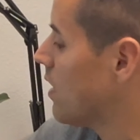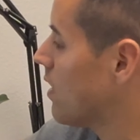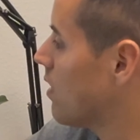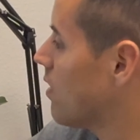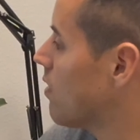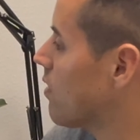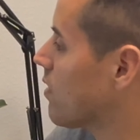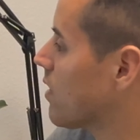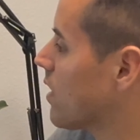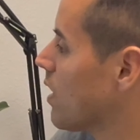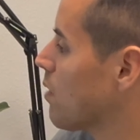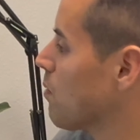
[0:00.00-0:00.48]

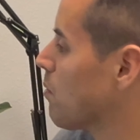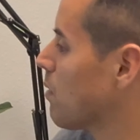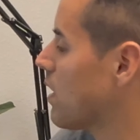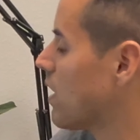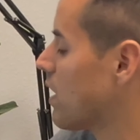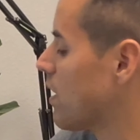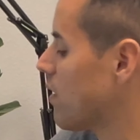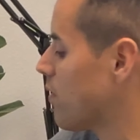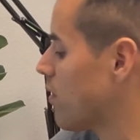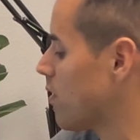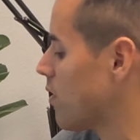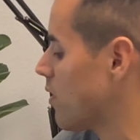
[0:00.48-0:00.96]
Okay,
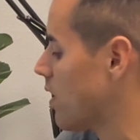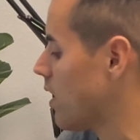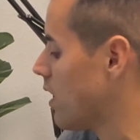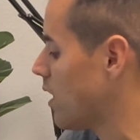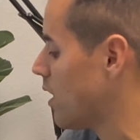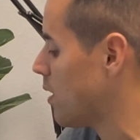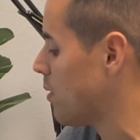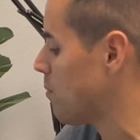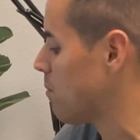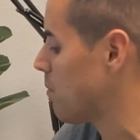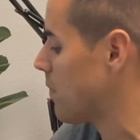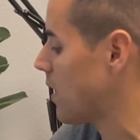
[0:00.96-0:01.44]
whenever
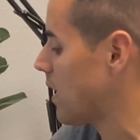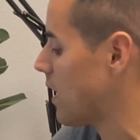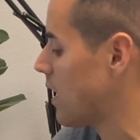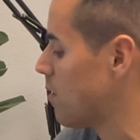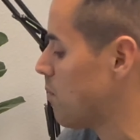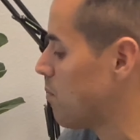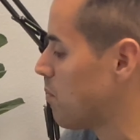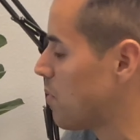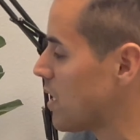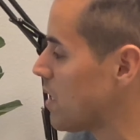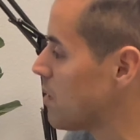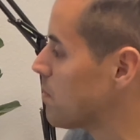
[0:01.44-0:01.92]

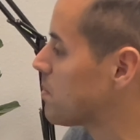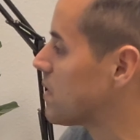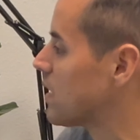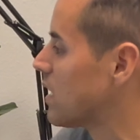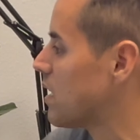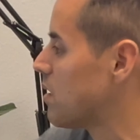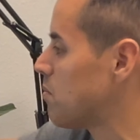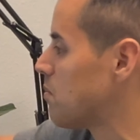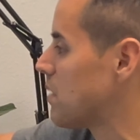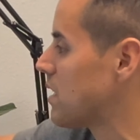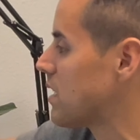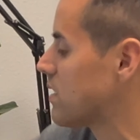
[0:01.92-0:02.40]
it beeps,
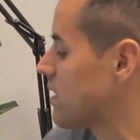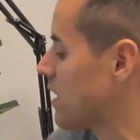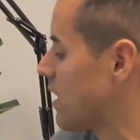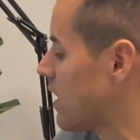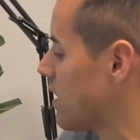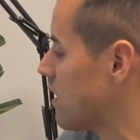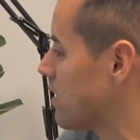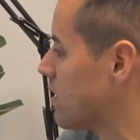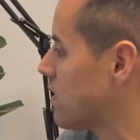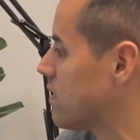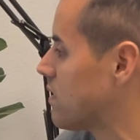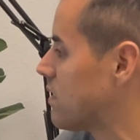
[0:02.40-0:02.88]
it means that
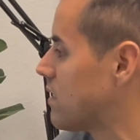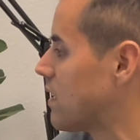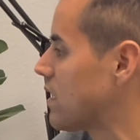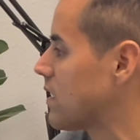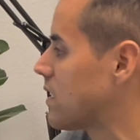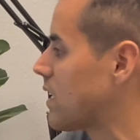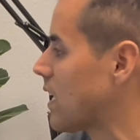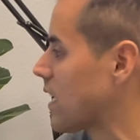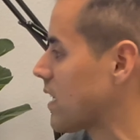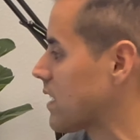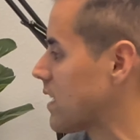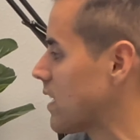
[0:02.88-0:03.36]
it's
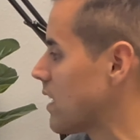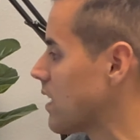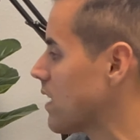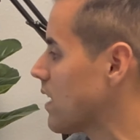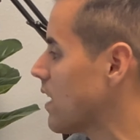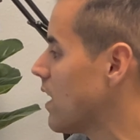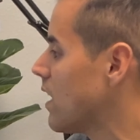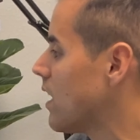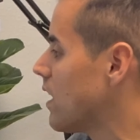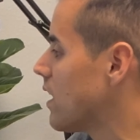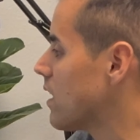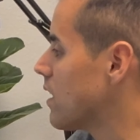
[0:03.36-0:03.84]
detecting,
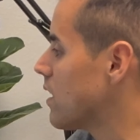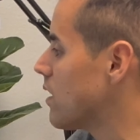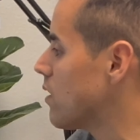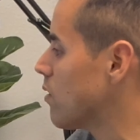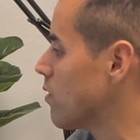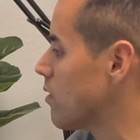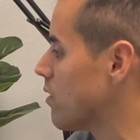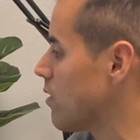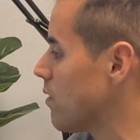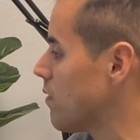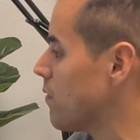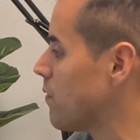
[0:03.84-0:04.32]

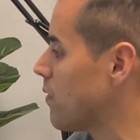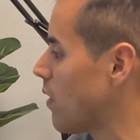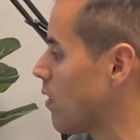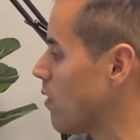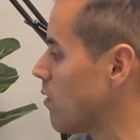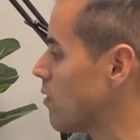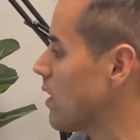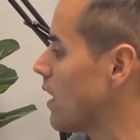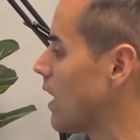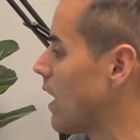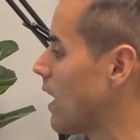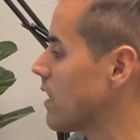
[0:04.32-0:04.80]
the
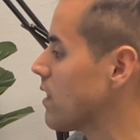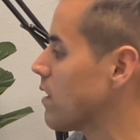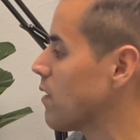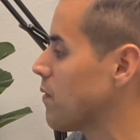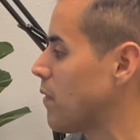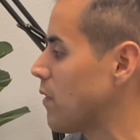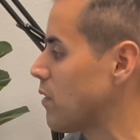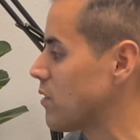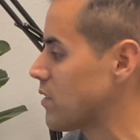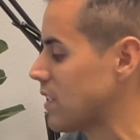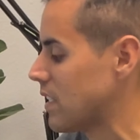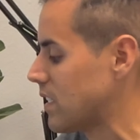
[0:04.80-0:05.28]
phone, and the
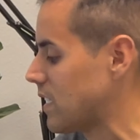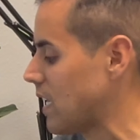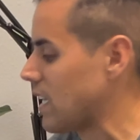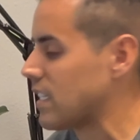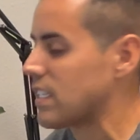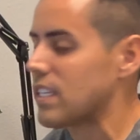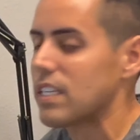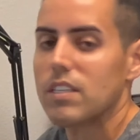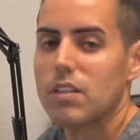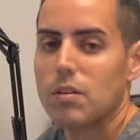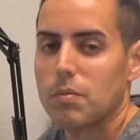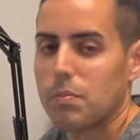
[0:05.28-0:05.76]
phone's
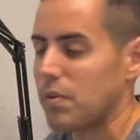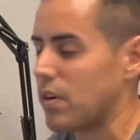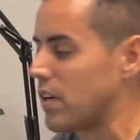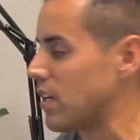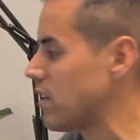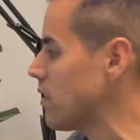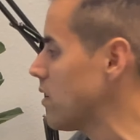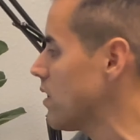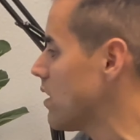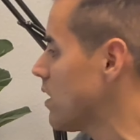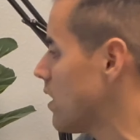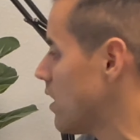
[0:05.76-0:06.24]
detecting the
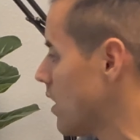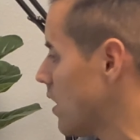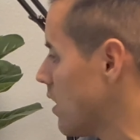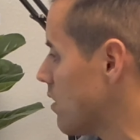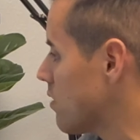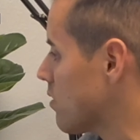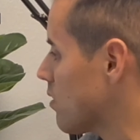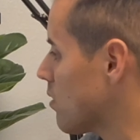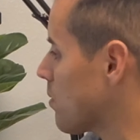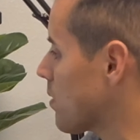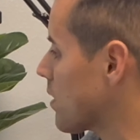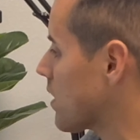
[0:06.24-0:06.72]
printer.
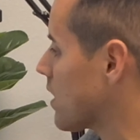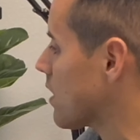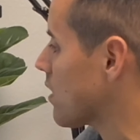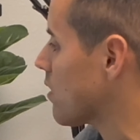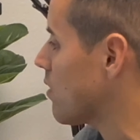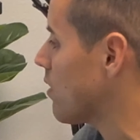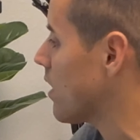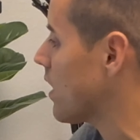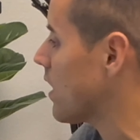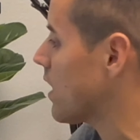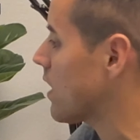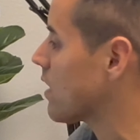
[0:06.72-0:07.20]
So we can
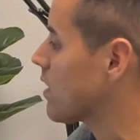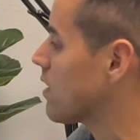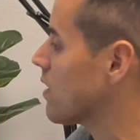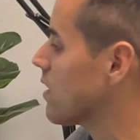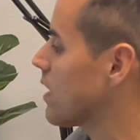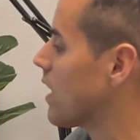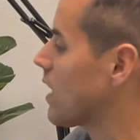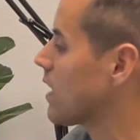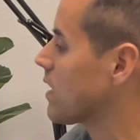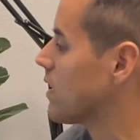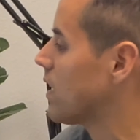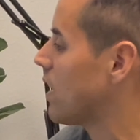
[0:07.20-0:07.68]
go ahead and
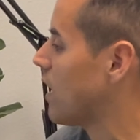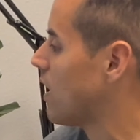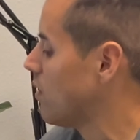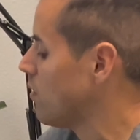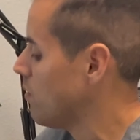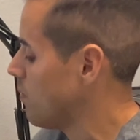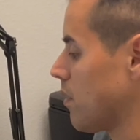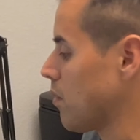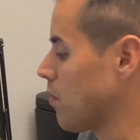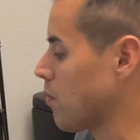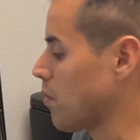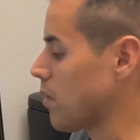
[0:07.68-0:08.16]
connect
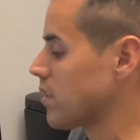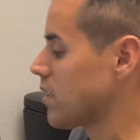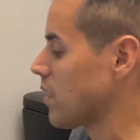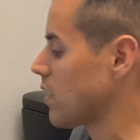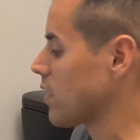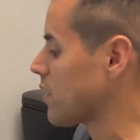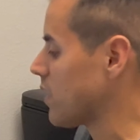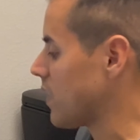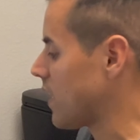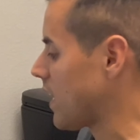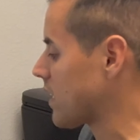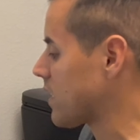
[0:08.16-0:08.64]
now. We're
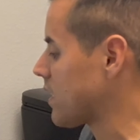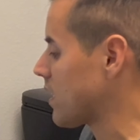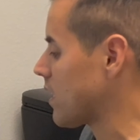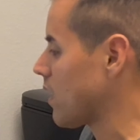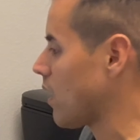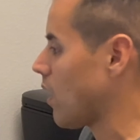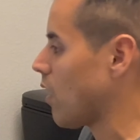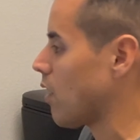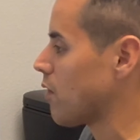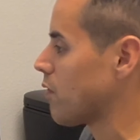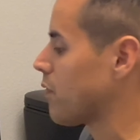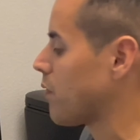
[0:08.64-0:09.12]
done connecting
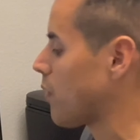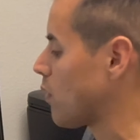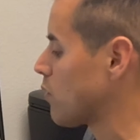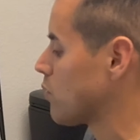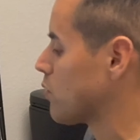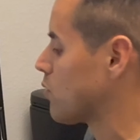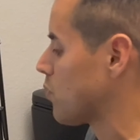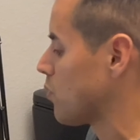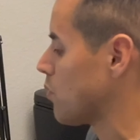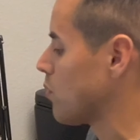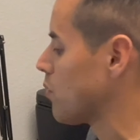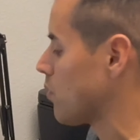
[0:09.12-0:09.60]
our
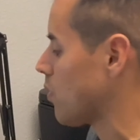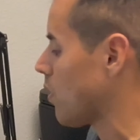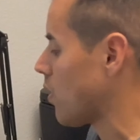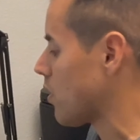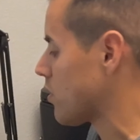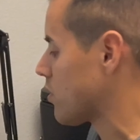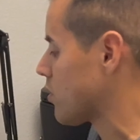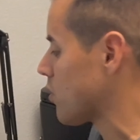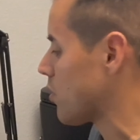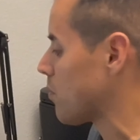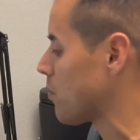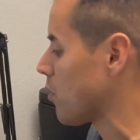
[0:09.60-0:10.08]
phone to
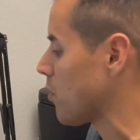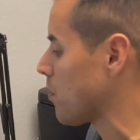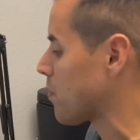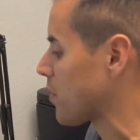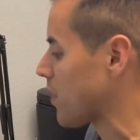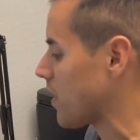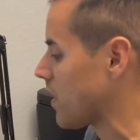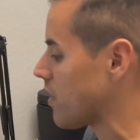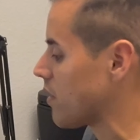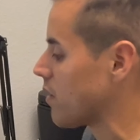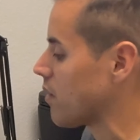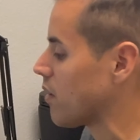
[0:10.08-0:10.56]
our thermal
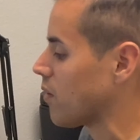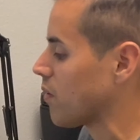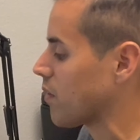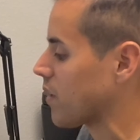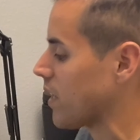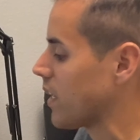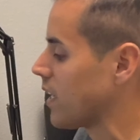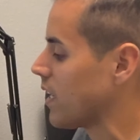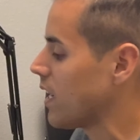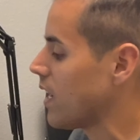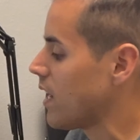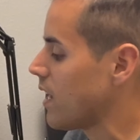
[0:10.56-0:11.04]
printer,
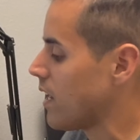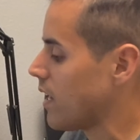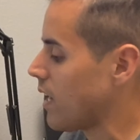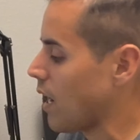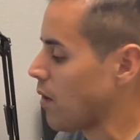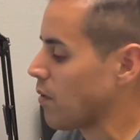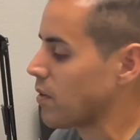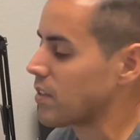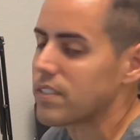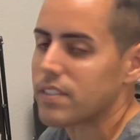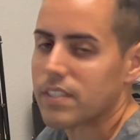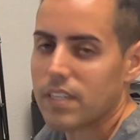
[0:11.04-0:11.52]
okay?
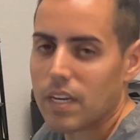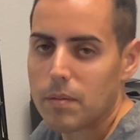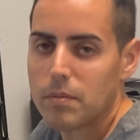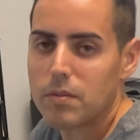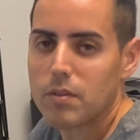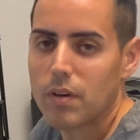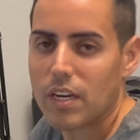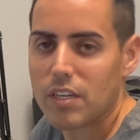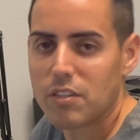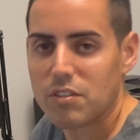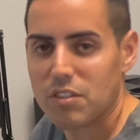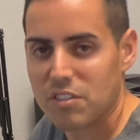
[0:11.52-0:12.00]
Now it's time
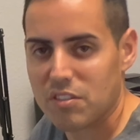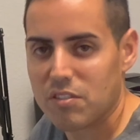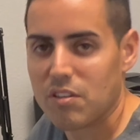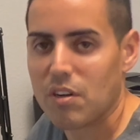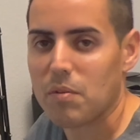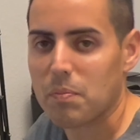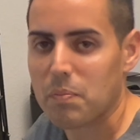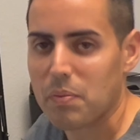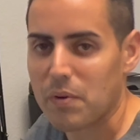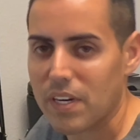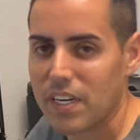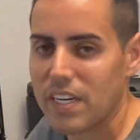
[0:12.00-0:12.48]
to actually
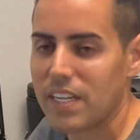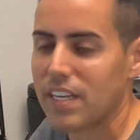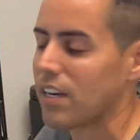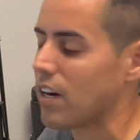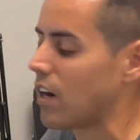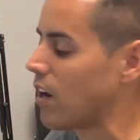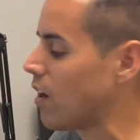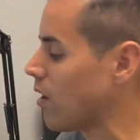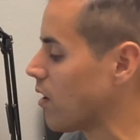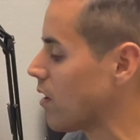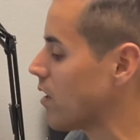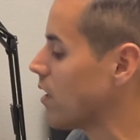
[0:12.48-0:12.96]
start printing
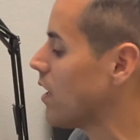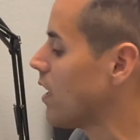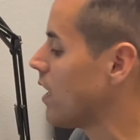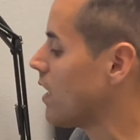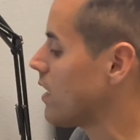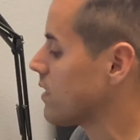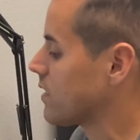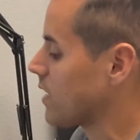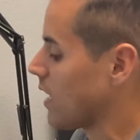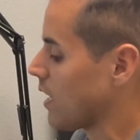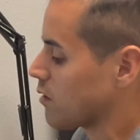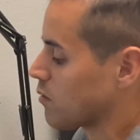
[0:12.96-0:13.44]
our
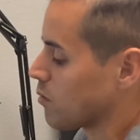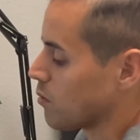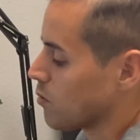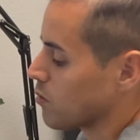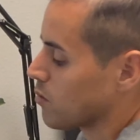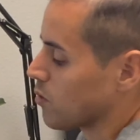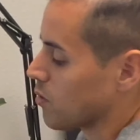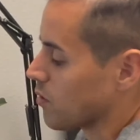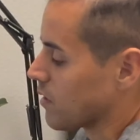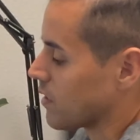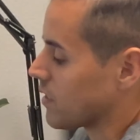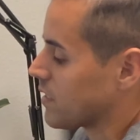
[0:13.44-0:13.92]

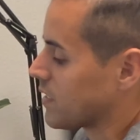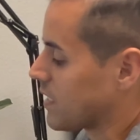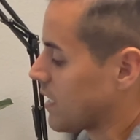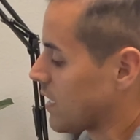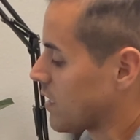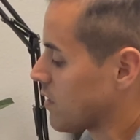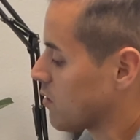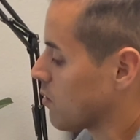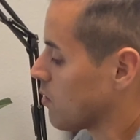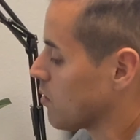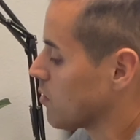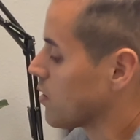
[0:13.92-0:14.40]
tattoos on the
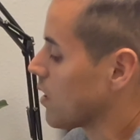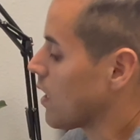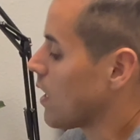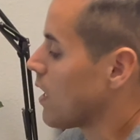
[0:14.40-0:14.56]
stencils.